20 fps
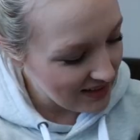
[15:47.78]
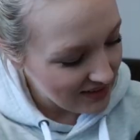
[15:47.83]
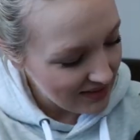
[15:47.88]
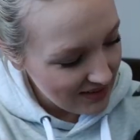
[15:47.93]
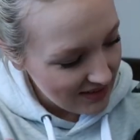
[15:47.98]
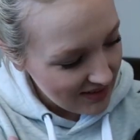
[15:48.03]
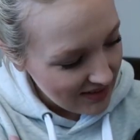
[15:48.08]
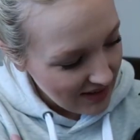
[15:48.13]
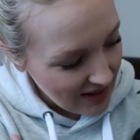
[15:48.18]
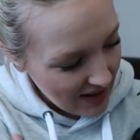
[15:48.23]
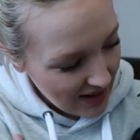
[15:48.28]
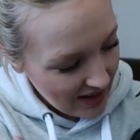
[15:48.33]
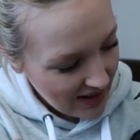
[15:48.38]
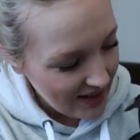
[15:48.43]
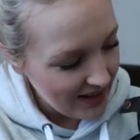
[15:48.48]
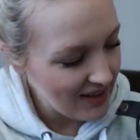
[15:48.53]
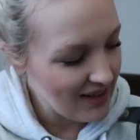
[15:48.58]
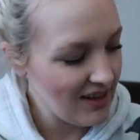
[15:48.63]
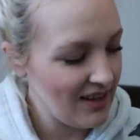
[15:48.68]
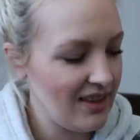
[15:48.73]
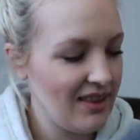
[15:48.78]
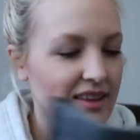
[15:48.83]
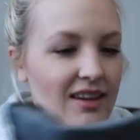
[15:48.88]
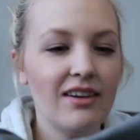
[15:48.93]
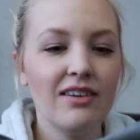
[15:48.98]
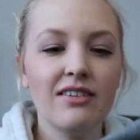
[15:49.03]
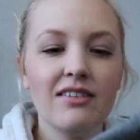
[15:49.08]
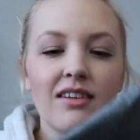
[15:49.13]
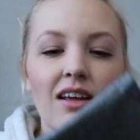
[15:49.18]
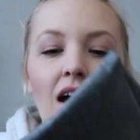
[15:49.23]
inside,
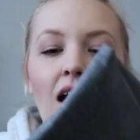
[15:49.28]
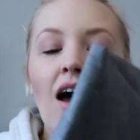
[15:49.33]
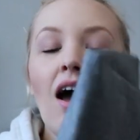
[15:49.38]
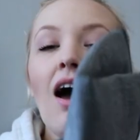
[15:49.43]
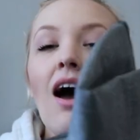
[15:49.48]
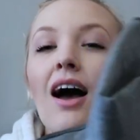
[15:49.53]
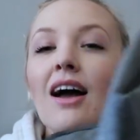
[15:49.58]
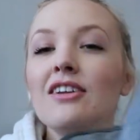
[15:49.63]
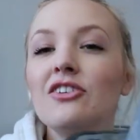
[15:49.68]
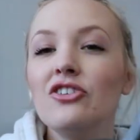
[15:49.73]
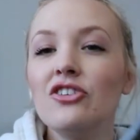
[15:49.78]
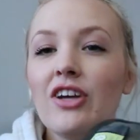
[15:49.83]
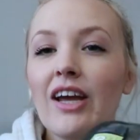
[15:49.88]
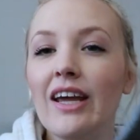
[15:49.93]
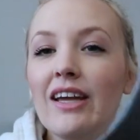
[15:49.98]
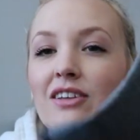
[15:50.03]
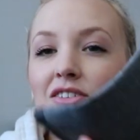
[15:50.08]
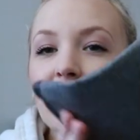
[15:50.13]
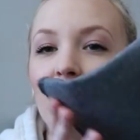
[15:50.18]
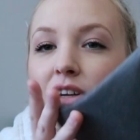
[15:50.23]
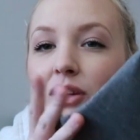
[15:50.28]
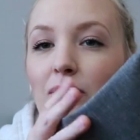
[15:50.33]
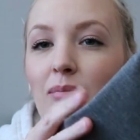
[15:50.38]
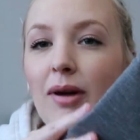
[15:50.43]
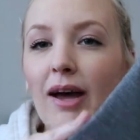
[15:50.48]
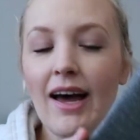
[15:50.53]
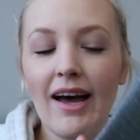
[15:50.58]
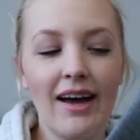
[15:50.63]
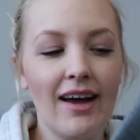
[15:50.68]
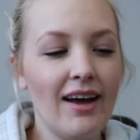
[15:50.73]
there's a changing
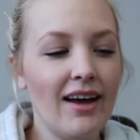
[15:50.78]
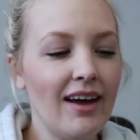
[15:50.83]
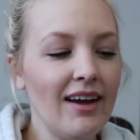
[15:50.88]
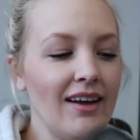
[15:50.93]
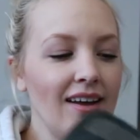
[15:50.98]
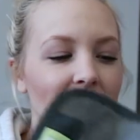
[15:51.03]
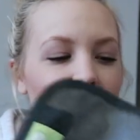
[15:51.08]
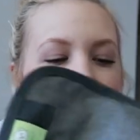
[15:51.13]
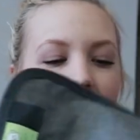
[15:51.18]
pad.